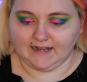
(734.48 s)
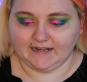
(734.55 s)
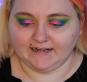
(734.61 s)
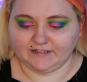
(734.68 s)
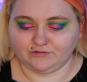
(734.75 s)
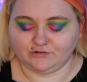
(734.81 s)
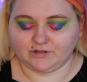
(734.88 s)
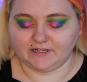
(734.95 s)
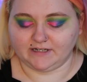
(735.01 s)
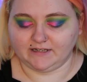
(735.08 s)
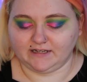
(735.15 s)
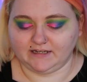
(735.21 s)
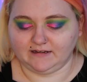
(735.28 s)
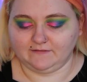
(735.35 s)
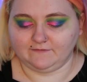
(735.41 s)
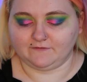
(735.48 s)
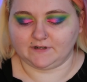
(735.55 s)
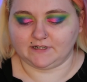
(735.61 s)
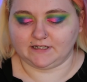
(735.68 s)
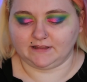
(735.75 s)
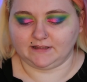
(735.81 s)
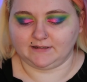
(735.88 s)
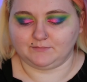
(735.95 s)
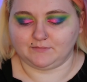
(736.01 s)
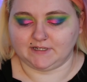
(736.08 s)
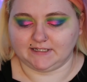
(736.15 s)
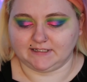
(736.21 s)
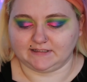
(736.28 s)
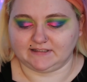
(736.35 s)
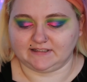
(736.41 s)
hydrating vanilla
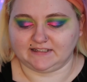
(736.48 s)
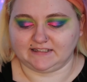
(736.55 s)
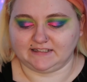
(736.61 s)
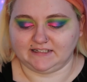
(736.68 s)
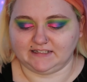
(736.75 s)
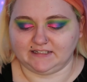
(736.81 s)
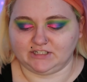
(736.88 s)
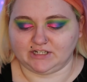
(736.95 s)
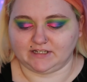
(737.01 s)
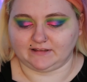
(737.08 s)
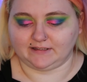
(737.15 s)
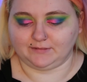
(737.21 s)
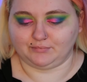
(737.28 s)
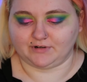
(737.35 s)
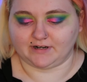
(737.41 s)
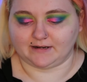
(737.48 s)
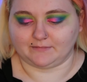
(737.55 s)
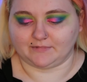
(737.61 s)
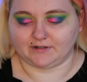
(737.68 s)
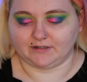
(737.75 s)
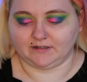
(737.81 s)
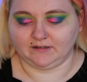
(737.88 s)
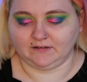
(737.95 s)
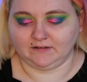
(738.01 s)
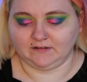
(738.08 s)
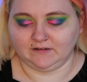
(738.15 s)
mint scented jelly primer.